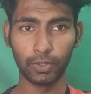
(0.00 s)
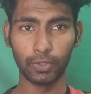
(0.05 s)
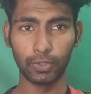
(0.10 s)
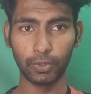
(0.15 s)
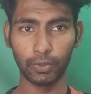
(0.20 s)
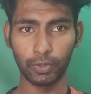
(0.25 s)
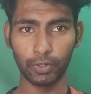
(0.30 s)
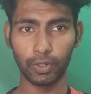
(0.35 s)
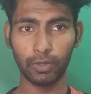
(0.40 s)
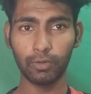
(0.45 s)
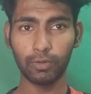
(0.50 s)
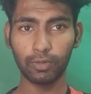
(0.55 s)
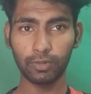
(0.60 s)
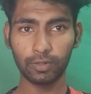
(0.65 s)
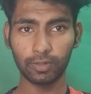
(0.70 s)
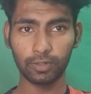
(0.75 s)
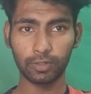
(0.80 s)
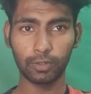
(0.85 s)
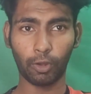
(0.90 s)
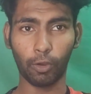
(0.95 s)
to
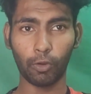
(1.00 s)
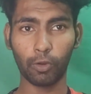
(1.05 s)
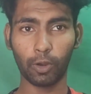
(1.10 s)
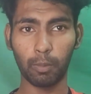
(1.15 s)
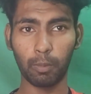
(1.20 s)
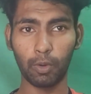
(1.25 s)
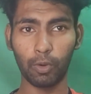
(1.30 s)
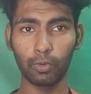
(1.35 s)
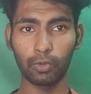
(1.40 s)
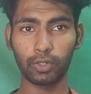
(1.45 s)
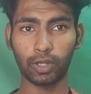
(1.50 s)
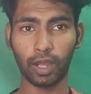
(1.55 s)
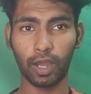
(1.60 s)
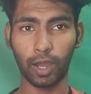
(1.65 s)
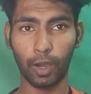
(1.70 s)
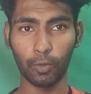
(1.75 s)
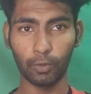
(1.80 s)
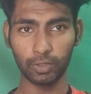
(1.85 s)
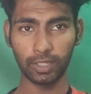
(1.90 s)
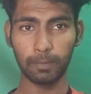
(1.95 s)
talk about
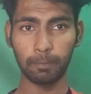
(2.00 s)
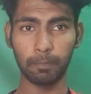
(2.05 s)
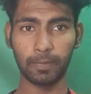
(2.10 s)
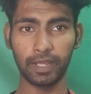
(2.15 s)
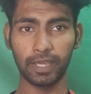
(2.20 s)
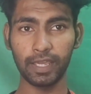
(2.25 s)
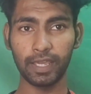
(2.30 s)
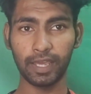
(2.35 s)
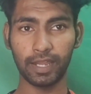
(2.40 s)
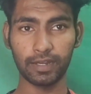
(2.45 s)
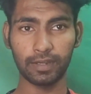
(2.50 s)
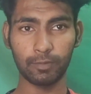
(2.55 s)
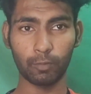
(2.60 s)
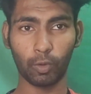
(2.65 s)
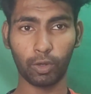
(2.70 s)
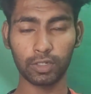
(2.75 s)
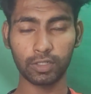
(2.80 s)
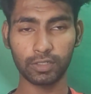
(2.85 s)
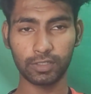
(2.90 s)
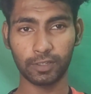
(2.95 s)
how they play and
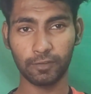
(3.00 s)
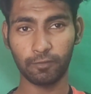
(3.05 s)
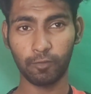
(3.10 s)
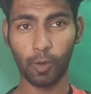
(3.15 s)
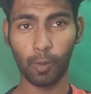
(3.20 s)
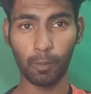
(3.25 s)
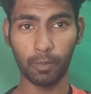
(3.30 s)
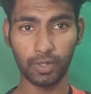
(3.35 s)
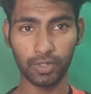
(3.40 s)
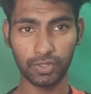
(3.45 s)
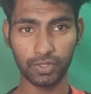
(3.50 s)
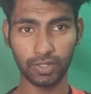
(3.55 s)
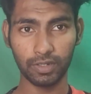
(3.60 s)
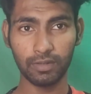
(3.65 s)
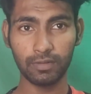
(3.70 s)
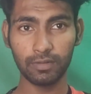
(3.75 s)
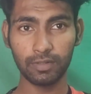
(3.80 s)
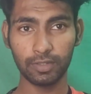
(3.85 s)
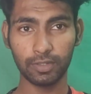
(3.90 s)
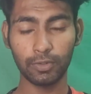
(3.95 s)
what is their
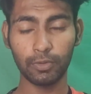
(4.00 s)
formation.